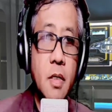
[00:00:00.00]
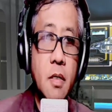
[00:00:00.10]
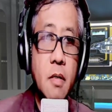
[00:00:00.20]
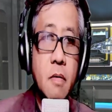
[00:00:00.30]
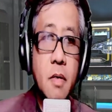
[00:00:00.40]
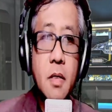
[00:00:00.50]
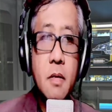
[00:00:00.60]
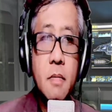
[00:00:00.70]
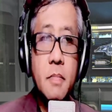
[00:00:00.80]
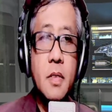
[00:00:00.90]
alright,
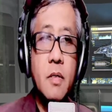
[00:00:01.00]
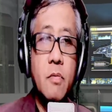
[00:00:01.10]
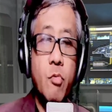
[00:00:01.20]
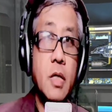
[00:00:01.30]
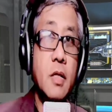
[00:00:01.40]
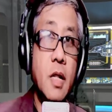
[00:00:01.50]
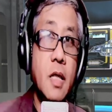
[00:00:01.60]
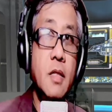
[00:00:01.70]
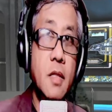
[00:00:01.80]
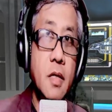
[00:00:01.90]
with
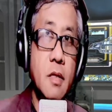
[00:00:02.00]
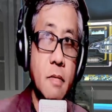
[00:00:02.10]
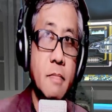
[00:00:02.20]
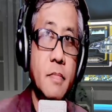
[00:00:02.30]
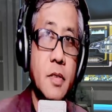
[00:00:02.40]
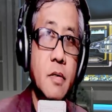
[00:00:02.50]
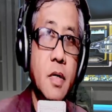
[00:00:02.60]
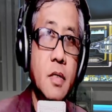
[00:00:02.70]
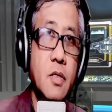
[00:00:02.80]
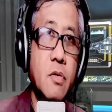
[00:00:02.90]
lignin,
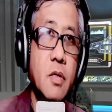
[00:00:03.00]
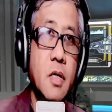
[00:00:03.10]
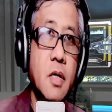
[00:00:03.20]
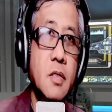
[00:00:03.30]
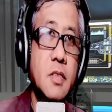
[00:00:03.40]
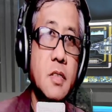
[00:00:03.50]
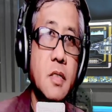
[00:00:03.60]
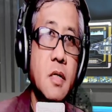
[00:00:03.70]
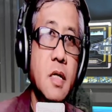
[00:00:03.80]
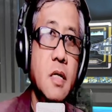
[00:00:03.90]
right? Contains
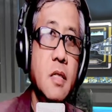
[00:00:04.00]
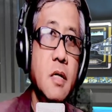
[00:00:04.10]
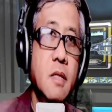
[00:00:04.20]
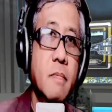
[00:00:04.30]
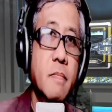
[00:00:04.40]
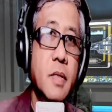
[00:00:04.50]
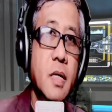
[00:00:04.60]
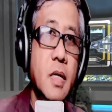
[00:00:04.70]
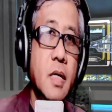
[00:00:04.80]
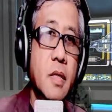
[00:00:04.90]
lignin.
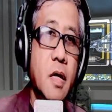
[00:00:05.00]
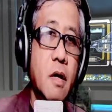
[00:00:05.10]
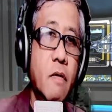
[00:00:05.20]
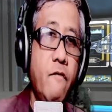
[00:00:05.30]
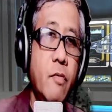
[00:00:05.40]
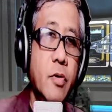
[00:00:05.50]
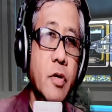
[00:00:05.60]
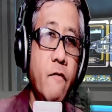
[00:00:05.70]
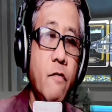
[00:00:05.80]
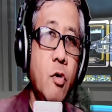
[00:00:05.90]
Now for
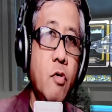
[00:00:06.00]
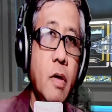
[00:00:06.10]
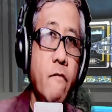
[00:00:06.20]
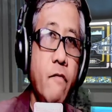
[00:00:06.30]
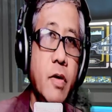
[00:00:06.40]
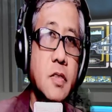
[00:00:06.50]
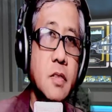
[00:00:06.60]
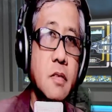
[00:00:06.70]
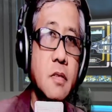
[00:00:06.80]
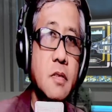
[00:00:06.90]
the phloem
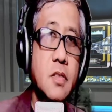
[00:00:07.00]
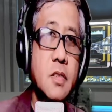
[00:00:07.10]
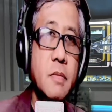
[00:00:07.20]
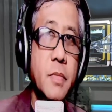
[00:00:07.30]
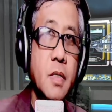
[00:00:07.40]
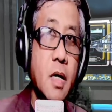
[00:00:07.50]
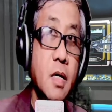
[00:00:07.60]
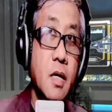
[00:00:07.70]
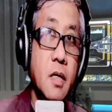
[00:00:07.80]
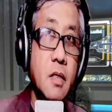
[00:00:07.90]
vessels,
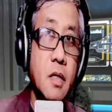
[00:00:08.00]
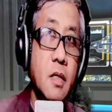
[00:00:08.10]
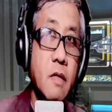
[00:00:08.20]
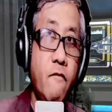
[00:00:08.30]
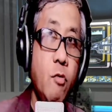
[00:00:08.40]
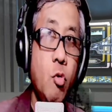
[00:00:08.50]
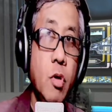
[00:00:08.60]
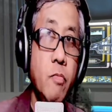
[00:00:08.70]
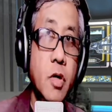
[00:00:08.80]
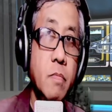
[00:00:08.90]
again in the
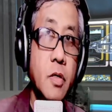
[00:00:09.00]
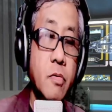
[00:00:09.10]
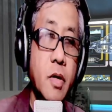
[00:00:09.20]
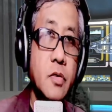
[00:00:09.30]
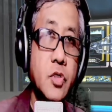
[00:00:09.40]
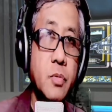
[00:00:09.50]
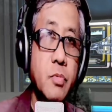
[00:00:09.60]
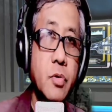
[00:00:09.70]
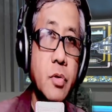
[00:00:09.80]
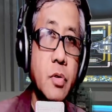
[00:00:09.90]
phloem we have the
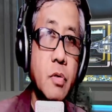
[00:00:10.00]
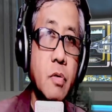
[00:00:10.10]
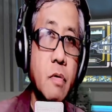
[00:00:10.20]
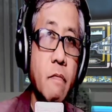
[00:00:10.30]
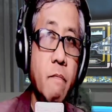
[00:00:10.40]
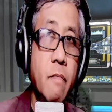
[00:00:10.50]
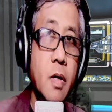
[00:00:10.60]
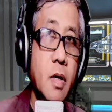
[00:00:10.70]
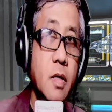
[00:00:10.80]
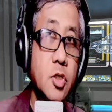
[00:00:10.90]
transport of
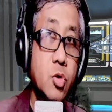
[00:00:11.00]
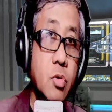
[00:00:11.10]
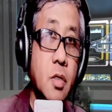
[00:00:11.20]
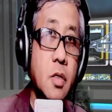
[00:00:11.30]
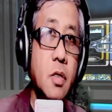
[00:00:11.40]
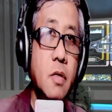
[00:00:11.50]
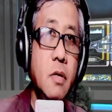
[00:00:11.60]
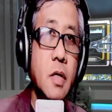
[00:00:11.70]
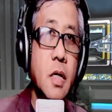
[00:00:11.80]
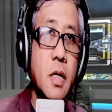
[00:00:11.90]
sugar
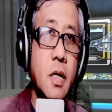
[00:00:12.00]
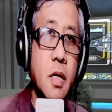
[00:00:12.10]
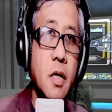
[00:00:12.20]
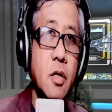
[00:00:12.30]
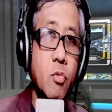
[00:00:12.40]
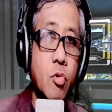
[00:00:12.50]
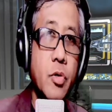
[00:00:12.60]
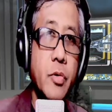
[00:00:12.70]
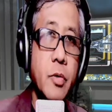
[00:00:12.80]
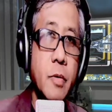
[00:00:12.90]
and
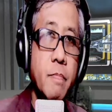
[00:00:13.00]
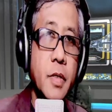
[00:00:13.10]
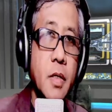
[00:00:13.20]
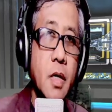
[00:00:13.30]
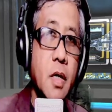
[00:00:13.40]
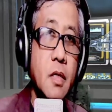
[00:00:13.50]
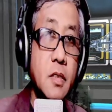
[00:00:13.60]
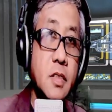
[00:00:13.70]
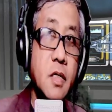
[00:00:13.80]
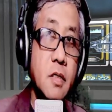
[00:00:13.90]
water, and the
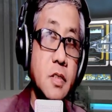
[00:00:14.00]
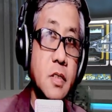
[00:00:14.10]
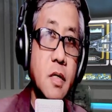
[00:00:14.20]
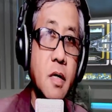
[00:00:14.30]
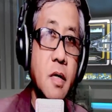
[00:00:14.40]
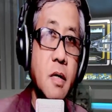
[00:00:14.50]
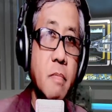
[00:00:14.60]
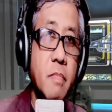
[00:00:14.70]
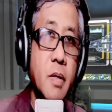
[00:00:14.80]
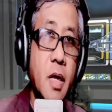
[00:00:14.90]
cells
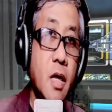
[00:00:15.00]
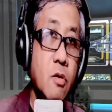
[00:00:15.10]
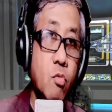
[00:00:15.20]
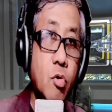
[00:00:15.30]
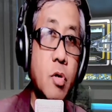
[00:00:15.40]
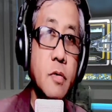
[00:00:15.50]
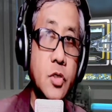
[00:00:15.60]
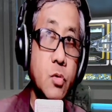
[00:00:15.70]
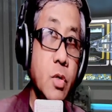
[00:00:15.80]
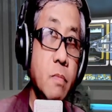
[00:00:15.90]
have end
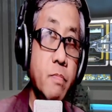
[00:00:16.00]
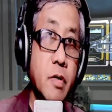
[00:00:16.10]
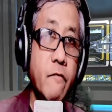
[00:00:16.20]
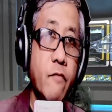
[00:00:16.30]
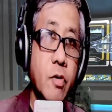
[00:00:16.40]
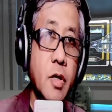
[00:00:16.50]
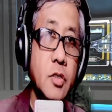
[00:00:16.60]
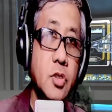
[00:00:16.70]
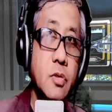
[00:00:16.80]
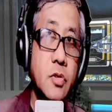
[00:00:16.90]
walls with
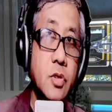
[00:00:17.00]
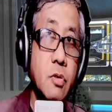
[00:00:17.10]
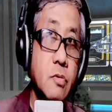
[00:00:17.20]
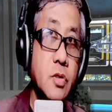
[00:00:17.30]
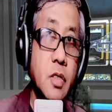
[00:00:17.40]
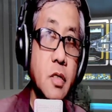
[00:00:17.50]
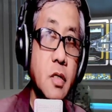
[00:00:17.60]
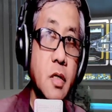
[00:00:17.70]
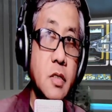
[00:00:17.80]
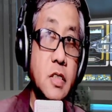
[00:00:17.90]
perforations, so those are
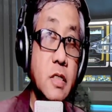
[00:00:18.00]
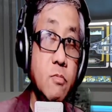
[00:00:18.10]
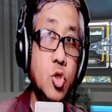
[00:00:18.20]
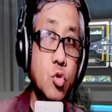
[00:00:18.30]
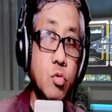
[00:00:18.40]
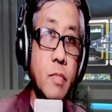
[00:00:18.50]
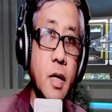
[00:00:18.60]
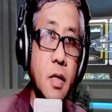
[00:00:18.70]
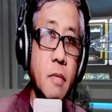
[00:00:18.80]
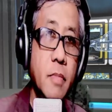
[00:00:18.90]
the sieve tube
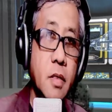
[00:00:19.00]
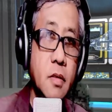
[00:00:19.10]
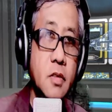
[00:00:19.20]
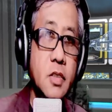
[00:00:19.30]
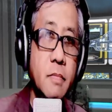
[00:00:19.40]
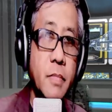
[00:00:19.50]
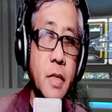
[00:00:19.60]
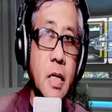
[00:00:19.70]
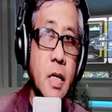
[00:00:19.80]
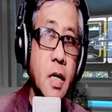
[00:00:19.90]
elements.
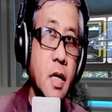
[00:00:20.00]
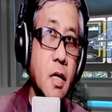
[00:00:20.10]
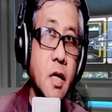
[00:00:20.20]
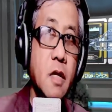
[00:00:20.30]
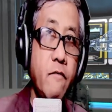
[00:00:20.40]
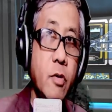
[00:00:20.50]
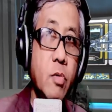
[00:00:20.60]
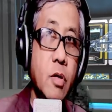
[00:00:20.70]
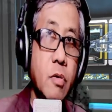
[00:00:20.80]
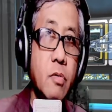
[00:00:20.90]
And again, if you
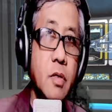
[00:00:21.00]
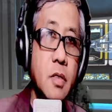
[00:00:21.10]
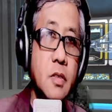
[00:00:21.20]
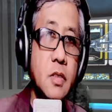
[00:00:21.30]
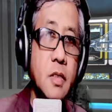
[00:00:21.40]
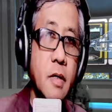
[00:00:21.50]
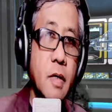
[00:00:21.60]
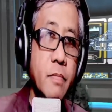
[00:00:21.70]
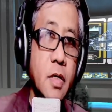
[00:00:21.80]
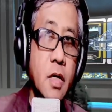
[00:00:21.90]
will notice,
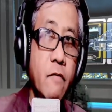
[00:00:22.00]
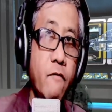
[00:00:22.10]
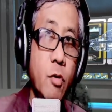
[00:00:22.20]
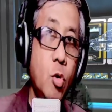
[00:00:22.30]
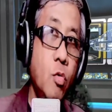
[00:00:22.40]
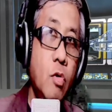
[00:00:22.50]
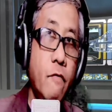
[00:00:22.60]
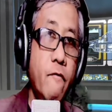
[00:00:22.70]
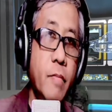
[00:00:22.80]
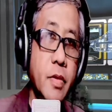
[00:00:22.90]
the flow
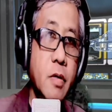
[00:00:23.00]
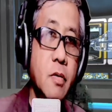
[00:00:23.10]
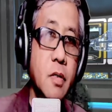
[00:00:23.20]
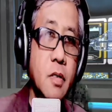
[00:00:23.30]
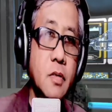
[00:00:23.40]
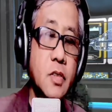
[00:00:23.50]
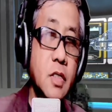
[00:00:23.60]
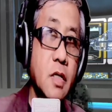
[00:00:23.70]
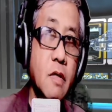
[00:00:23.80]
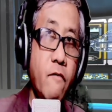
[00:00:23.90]
of materials
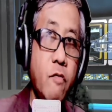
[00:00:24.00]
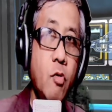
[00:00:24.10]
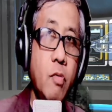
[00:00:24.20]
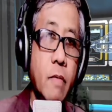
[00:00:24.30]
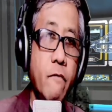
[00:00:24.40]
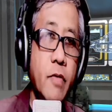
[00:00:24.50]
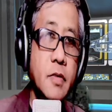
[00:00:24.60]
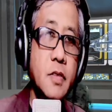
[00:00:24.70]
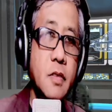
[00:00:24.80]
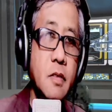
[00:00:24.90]
in the phloem
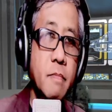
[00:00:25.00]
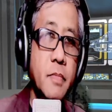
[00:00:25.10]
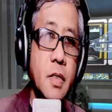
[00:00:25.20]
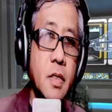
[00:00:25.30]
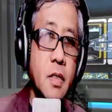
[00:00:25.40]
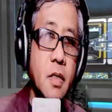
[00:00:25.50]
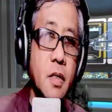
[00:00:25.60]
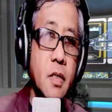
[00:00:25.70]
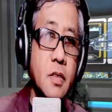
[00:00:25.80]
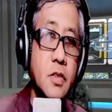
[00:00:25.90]
vessel
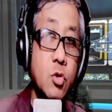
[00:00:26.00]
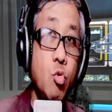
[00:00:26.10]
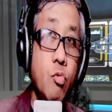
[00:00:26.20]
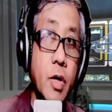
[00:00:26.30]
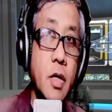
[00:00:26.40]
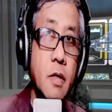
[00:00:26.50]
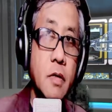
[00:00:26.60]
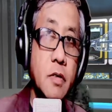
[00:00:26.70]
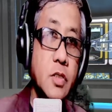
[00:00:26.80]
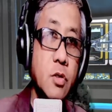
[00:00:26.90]
is two-way.
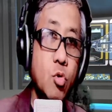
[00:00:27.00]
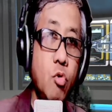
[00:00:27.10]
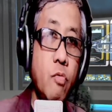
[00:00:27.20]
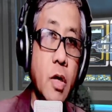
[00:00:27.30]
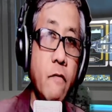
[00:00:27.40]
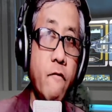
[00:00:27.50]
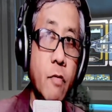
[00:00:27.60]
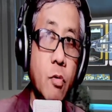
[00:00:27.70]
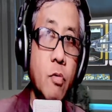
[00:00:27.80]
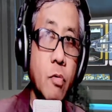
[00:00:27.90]
There's a two-way
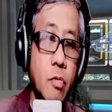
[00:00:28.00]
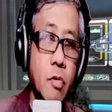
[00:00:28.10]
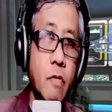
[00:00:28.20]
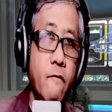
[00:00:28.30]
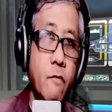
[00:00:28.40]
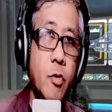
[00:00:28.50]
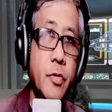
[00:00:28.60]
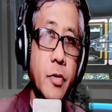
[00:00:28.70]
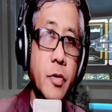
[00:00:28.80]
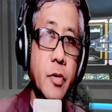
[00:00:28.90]
flow of
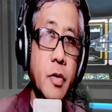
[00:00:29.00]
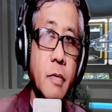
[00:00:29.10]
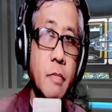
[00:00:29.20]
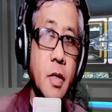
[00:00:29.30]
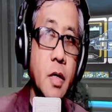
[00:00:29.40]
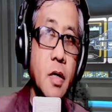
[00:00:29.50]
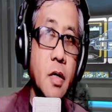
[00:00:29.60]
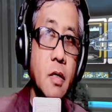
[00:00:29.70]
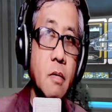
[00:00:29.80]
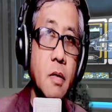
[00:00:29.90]
water
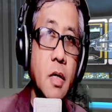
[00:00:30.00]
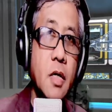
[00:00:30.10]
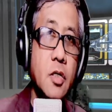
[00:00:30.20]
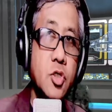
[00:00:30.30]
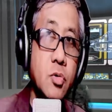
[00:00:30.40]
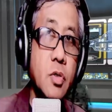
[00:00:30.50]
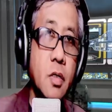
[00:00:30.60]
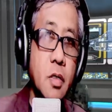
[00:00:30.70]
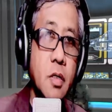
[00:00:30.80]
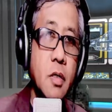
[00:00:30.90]
and
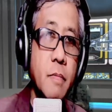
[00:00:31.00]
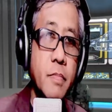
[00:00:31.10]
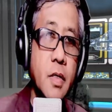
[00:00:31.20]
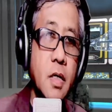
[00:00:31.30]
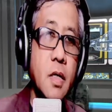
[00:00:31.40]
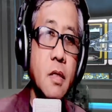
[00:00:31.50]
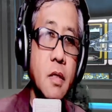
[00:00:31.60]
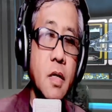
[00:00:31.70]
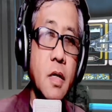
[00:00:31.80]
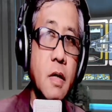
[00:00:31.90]
sugar in
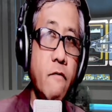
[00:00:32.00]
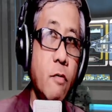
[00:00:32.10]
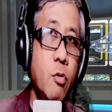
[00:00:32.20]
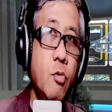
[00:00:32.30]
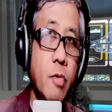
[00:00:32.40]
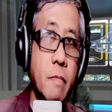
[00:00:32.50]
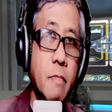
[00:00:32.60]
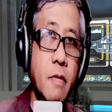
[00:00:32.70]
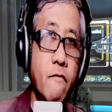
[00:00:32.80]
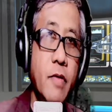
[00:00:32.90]
the phloem
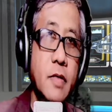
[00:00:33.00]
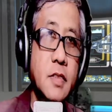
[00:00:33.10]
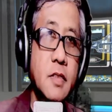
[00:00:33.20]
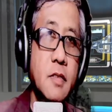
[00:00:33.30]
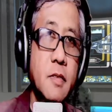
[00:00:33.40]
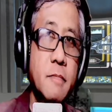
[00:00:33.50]
vessel.